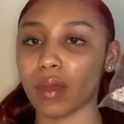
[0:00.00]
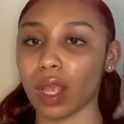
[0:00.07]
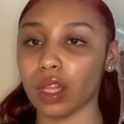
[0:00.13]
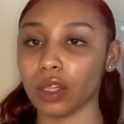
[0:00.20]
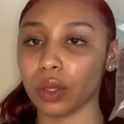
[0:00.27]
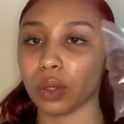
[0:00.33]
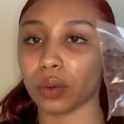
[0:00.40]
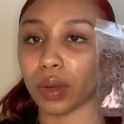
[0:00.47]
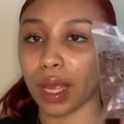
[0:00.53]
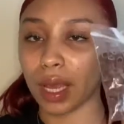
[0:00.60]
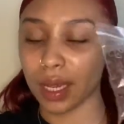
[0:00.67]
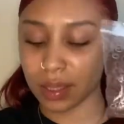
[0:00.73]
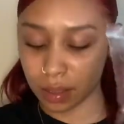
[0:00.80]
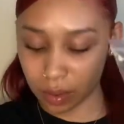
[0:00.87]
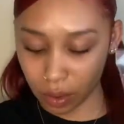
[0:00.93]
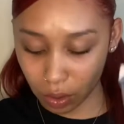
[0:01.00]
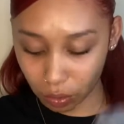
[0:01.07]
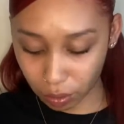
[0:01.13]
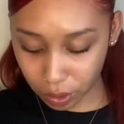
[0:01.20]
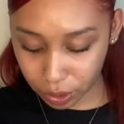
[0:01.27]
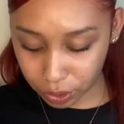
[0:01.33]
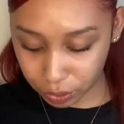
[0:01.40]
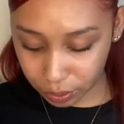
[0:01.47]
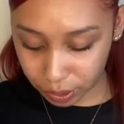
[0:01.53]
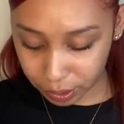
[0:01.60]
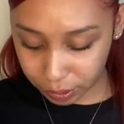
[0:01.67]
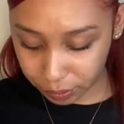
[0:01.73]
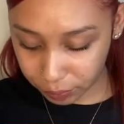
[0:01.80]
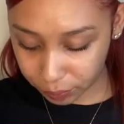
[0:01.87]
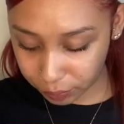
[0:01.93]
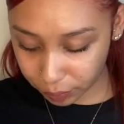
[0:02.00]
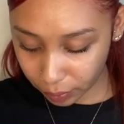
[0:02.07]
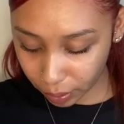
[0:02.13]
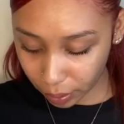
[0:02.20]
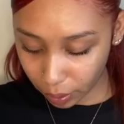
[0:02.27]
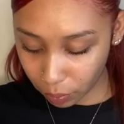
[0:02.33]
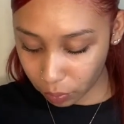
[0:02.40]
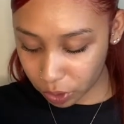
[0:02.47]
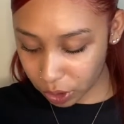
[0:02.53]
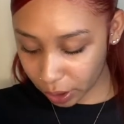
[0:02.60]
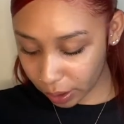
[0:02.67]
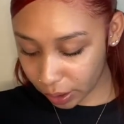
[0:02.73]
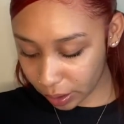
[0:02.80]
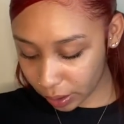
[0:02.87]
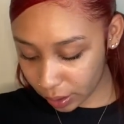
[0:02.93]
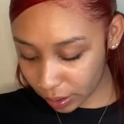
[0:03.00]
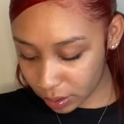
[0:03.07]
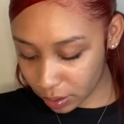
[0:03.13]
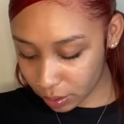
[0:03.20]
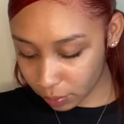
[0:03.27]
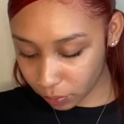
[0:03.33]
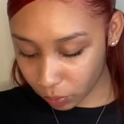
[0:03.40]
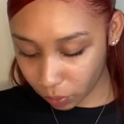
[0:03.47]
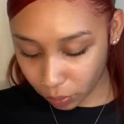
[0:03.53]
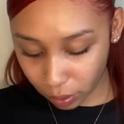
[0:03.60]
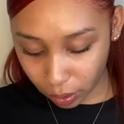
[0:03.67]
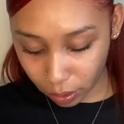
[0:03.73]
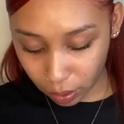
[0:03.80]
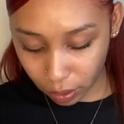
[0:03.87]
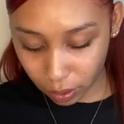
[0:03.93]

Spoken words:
little heads to go on a drill, which I need to get some more.